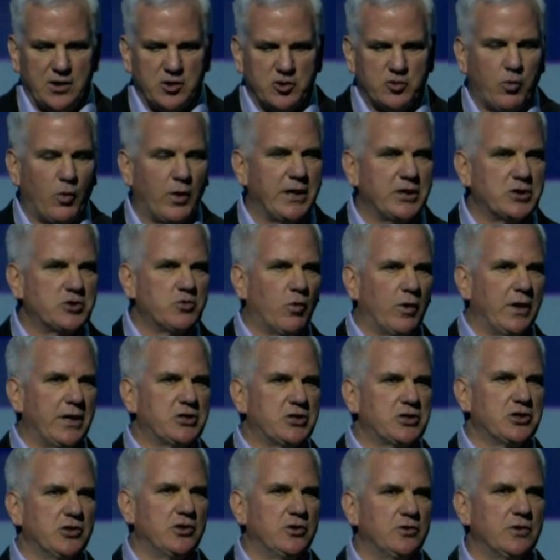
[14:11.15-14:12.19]

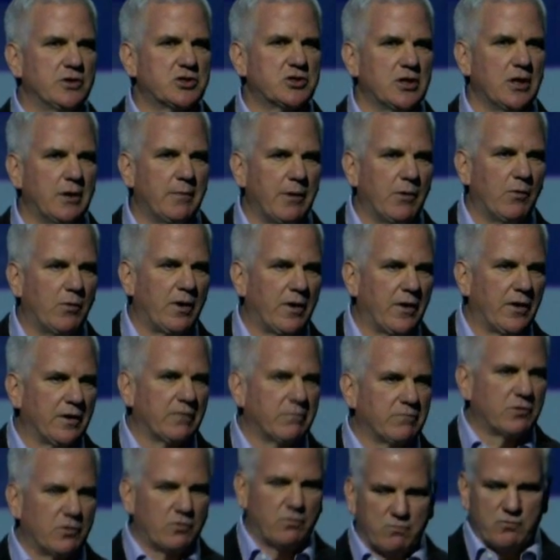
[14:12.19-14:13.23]
2022, it's going to be one of the